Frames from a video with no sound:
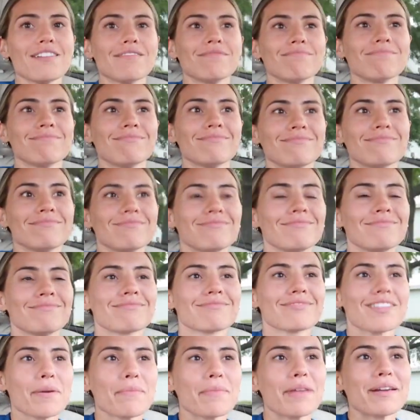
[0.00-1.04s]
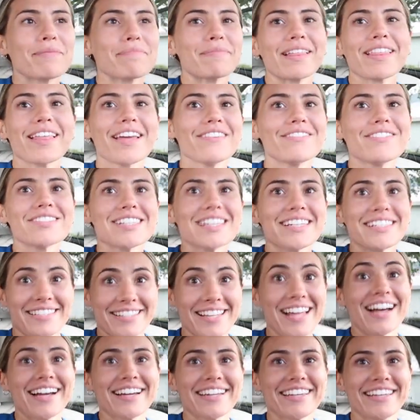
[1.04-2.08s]
I'm like, my life is gonna
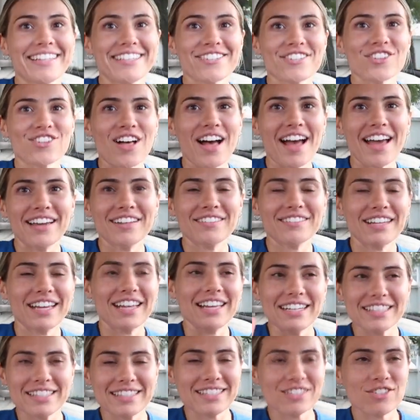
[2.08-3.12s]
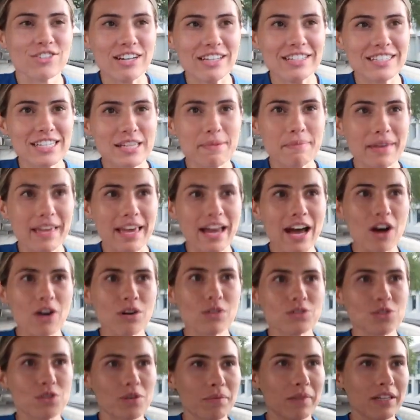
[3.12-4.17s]
suck in July, and it's stressing me
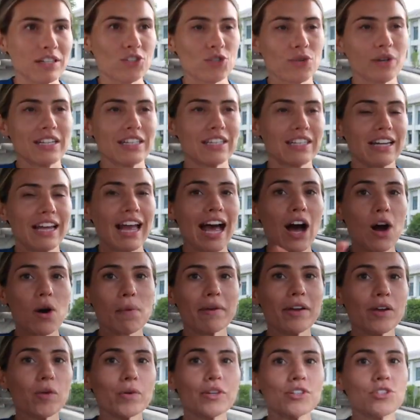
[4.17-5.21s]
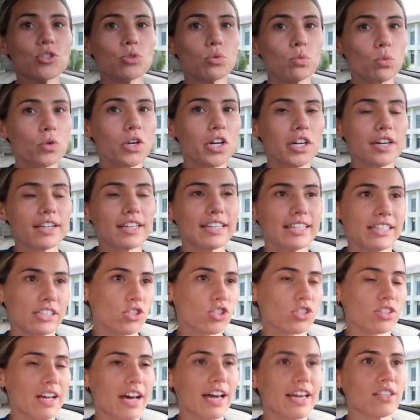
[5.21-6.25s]
out. So I'm like, how am I going to work
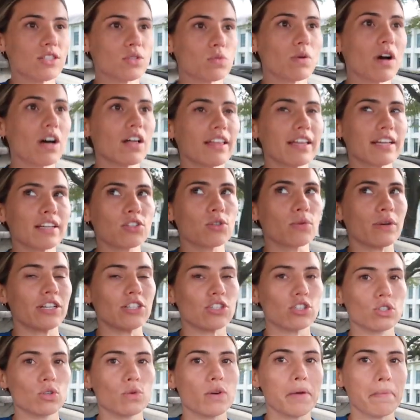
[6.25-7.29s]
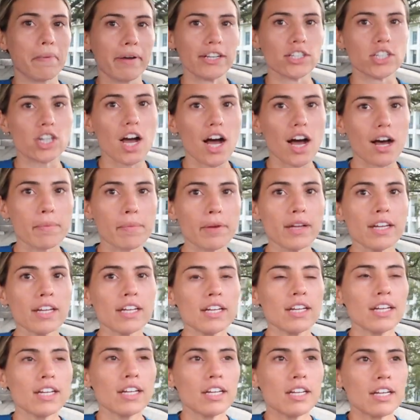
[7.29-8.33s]
in July as well? Like, do I just quit my job
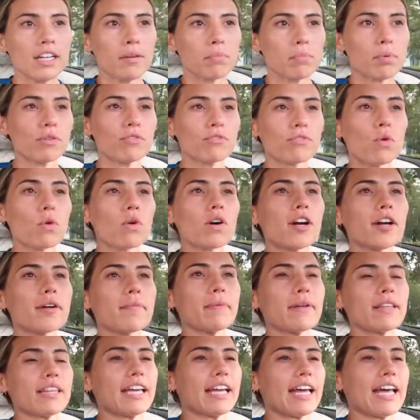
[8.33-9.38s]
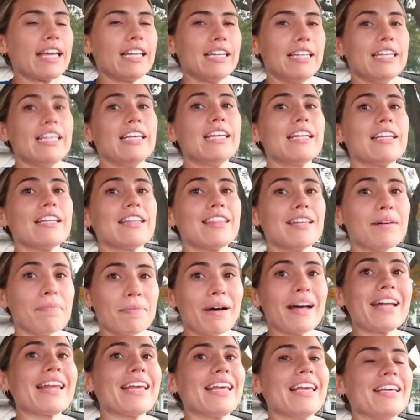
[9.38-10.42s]
before, but like I need the
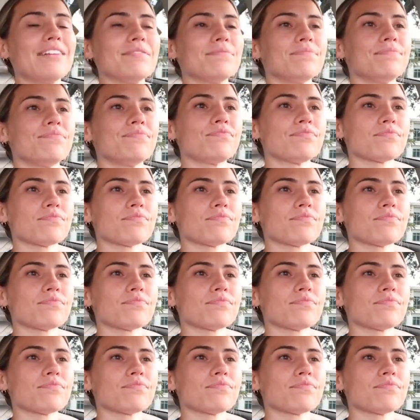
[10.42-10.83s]
money?